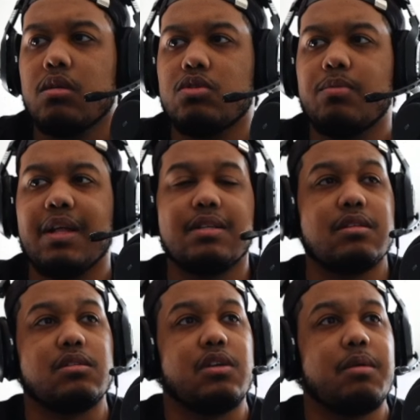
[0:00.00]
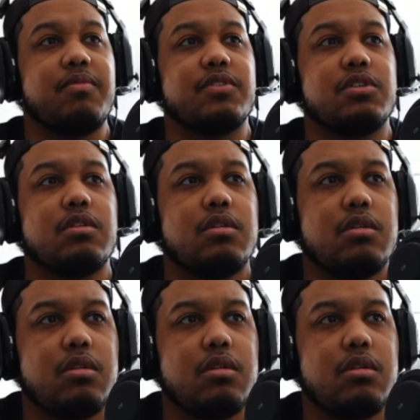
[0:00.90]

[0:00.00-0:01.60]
She probably hasn't dropped for sure.